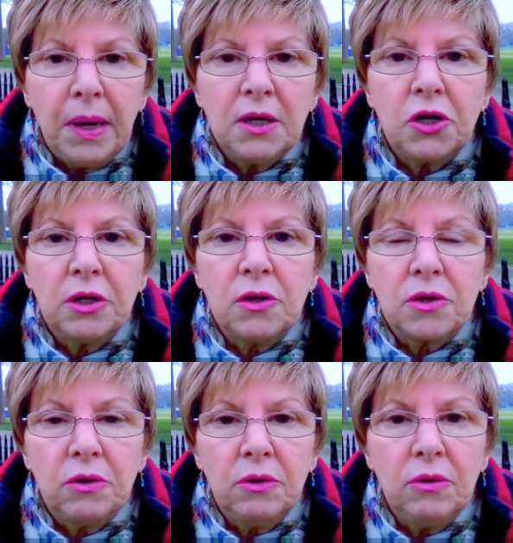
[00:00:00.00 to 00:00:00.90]

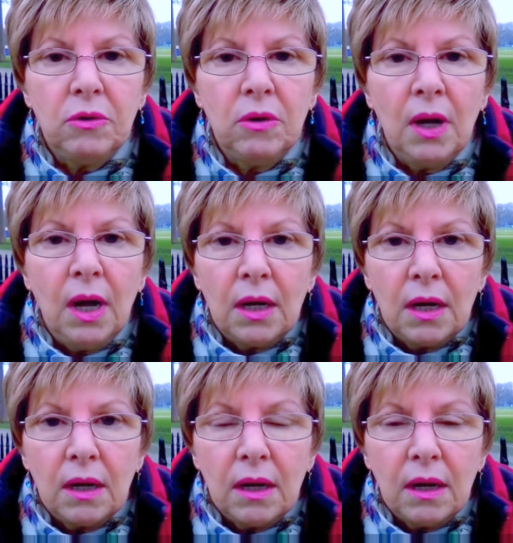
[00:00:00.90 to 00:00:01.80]
patients who
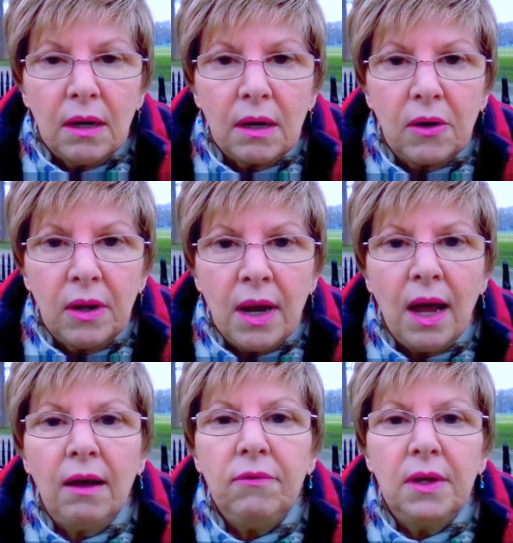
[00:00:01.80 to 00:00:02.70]
can
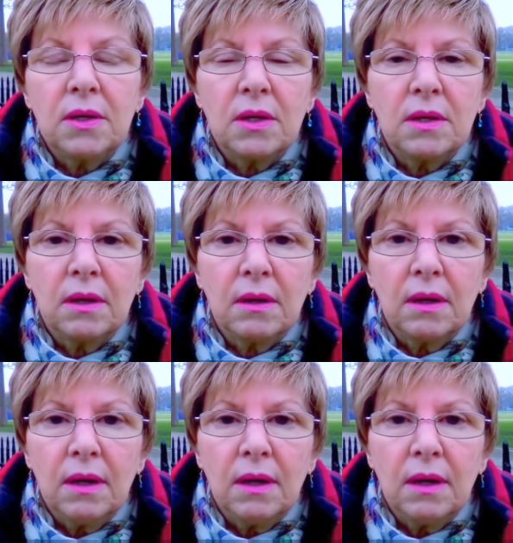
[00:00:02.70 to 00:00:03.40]
have this